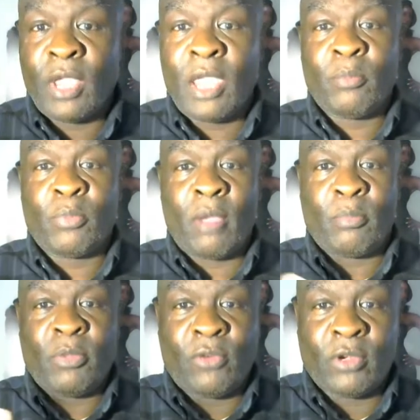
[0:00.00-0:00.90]
they
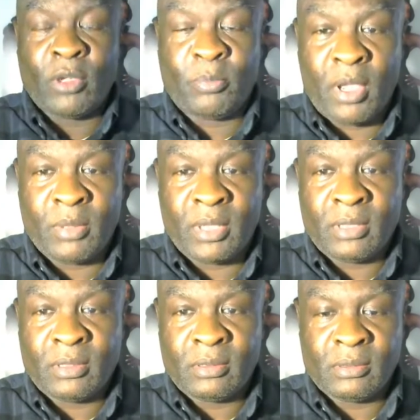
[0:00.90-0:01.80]
brought before the public
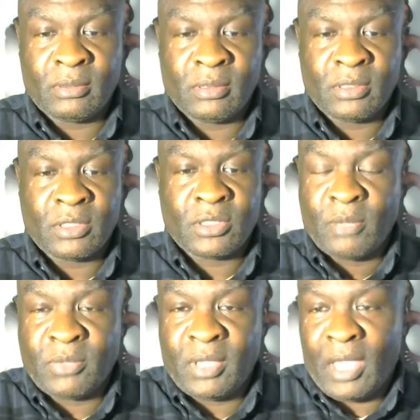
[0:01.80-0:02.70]

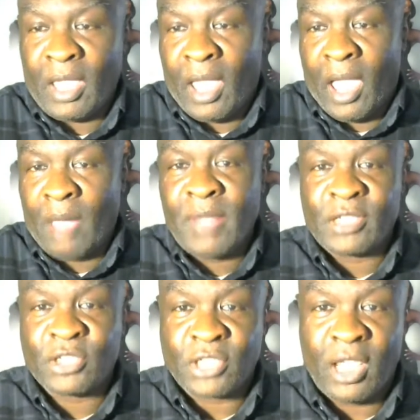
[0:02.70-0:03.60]
something I'm
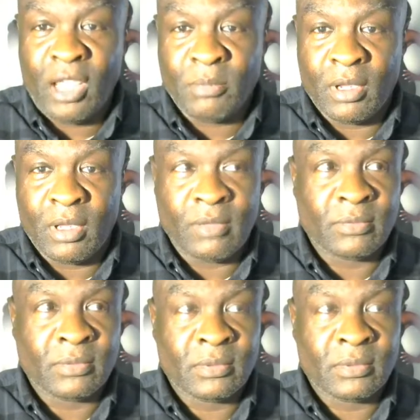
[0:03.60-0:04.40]
not ashamed of,